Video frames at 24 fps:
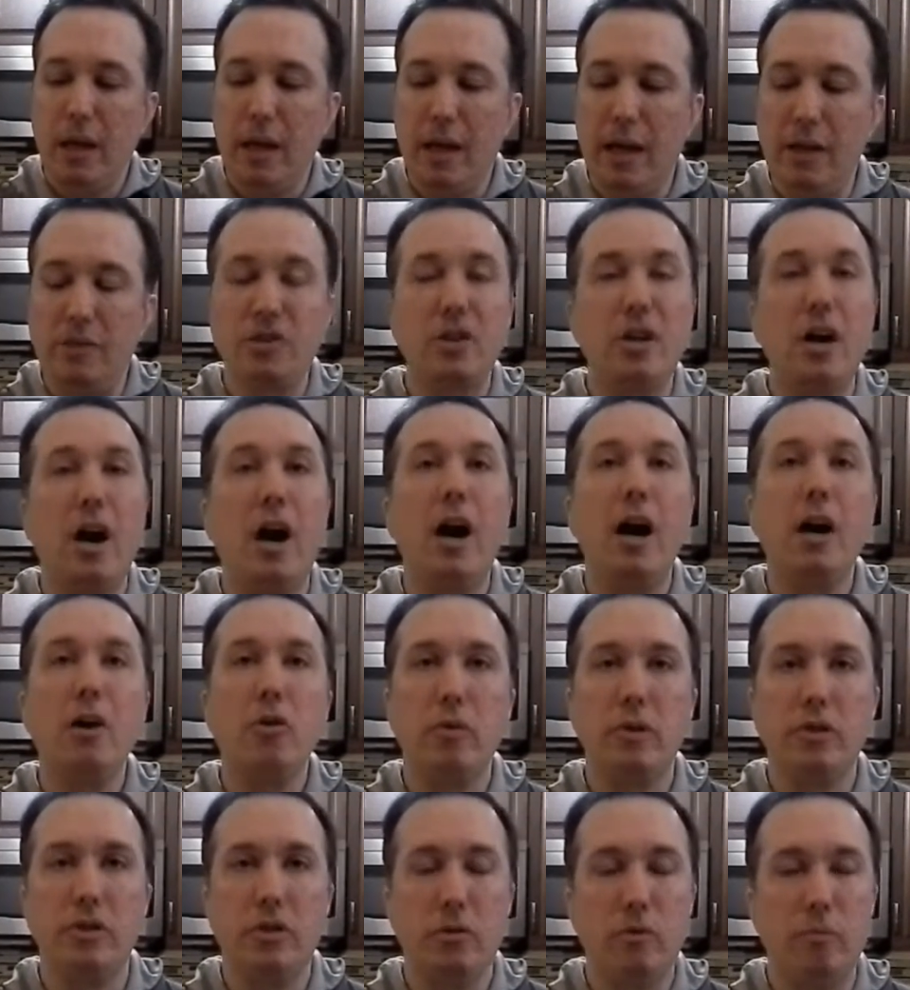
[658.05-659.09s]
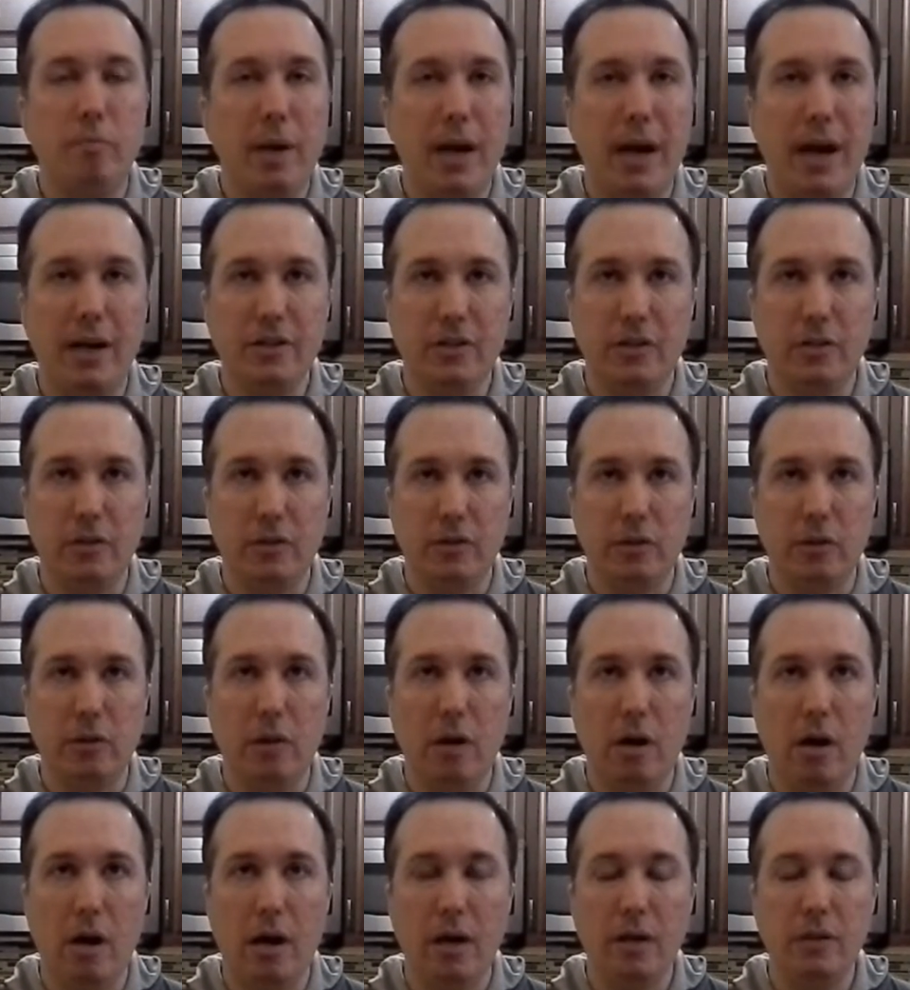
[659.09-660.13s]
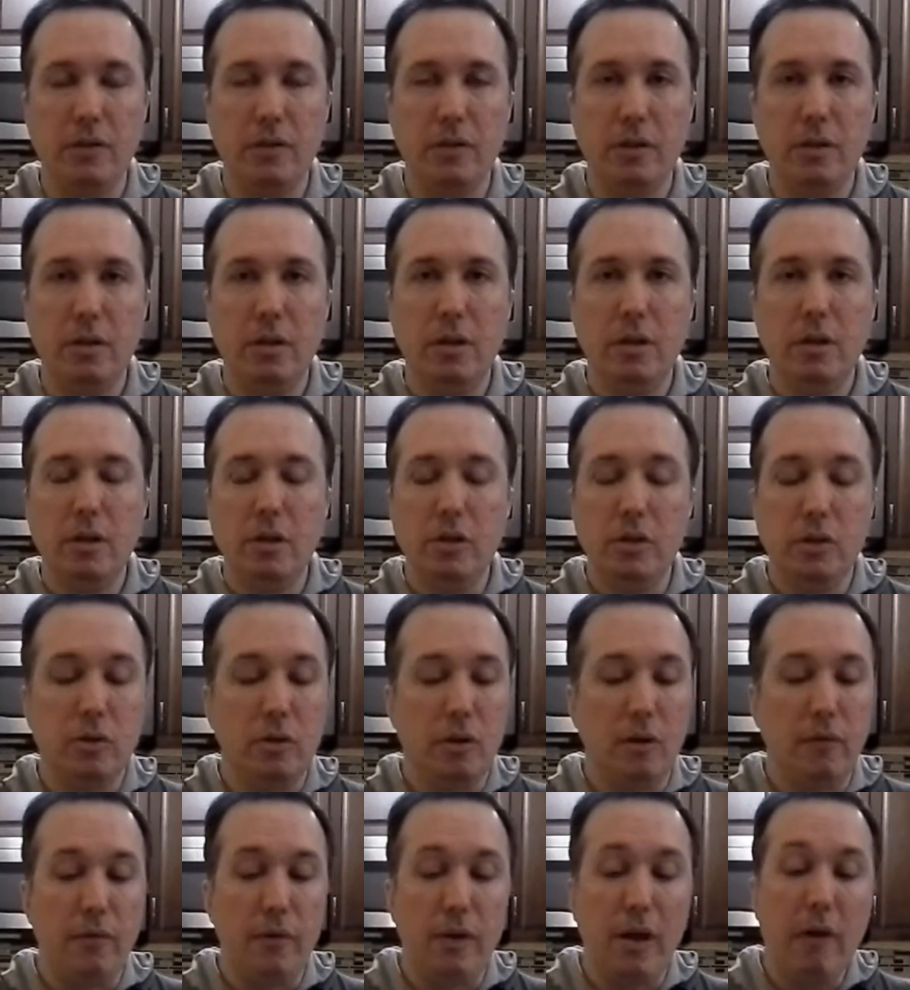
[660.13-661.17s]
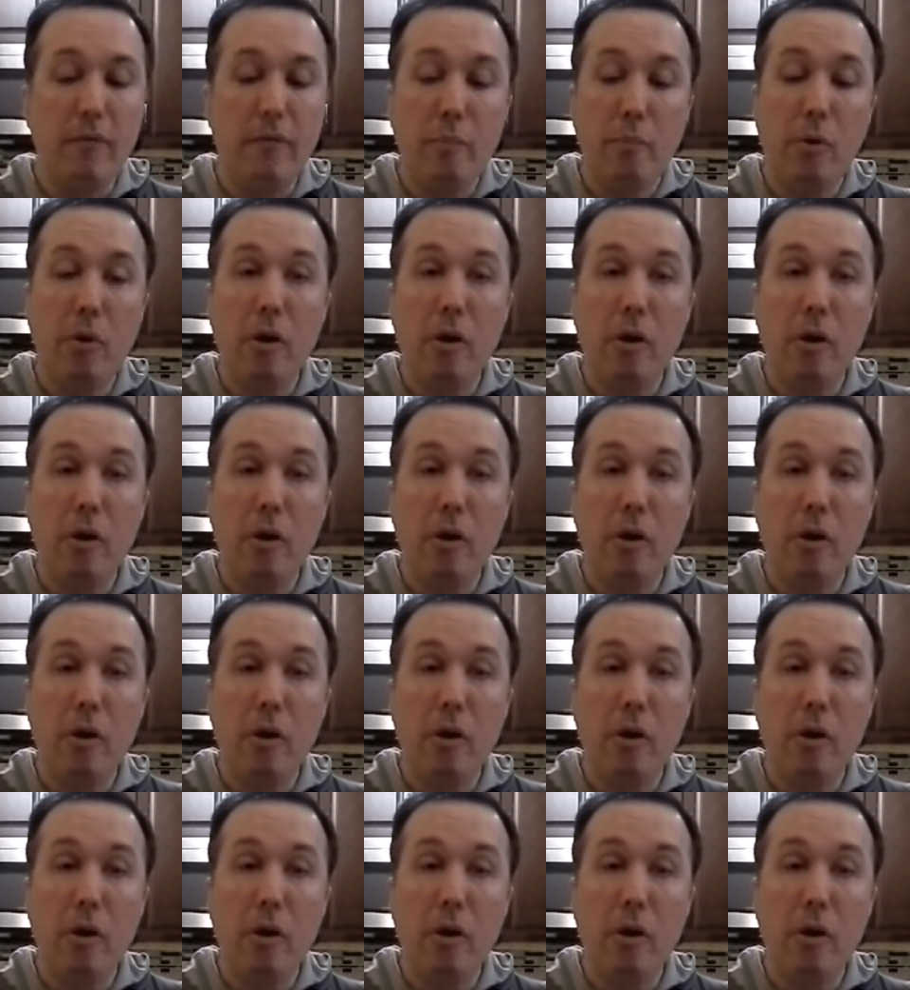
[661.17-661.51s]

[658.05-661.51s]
It's Congress who passes the laws. So if you have a